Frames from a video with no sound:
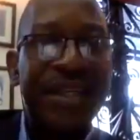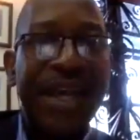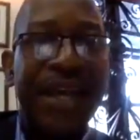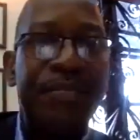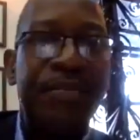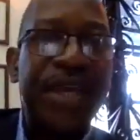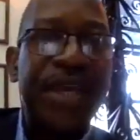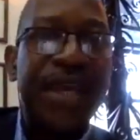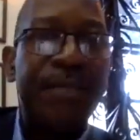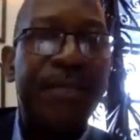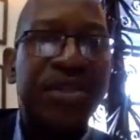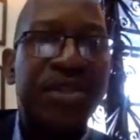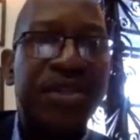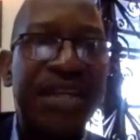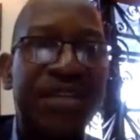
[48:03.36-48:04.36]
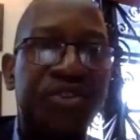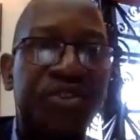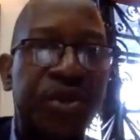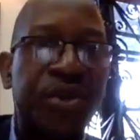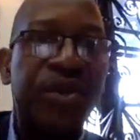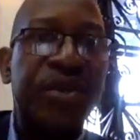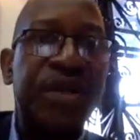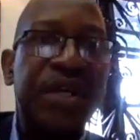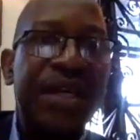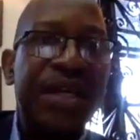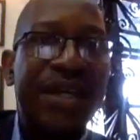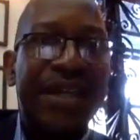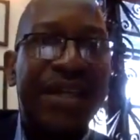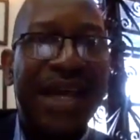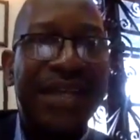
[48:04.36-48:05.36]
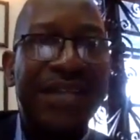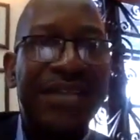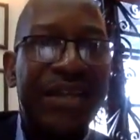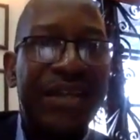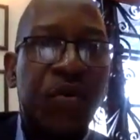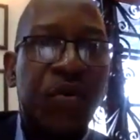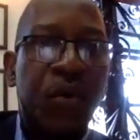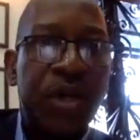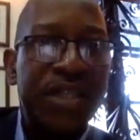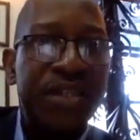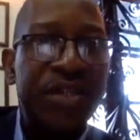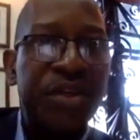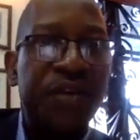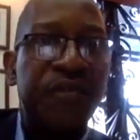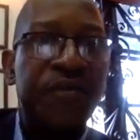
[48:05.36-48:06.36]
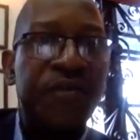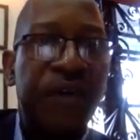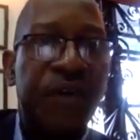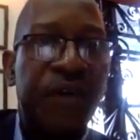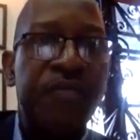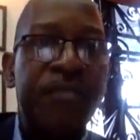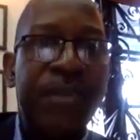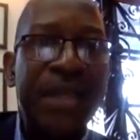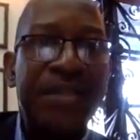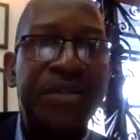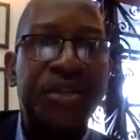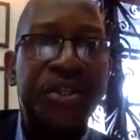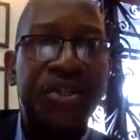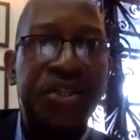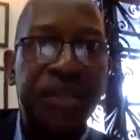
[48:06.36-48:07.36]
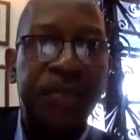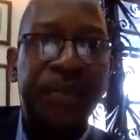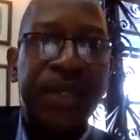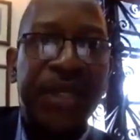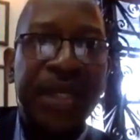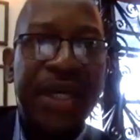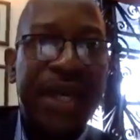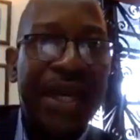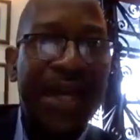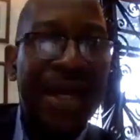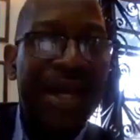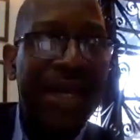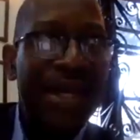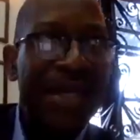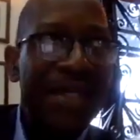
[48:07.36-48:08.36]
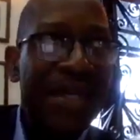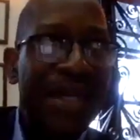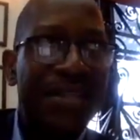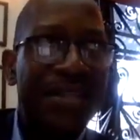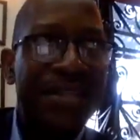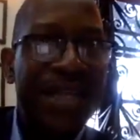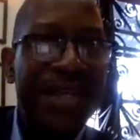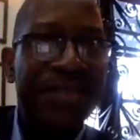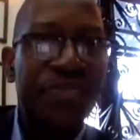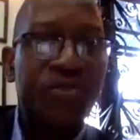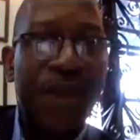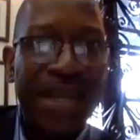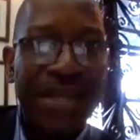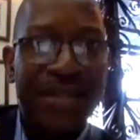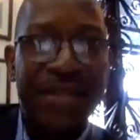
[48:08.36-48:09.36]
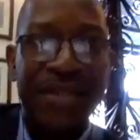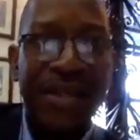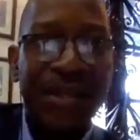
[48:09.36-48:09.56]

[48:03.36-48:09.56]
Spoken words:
that the NBA must ensure that the quality of mentorship is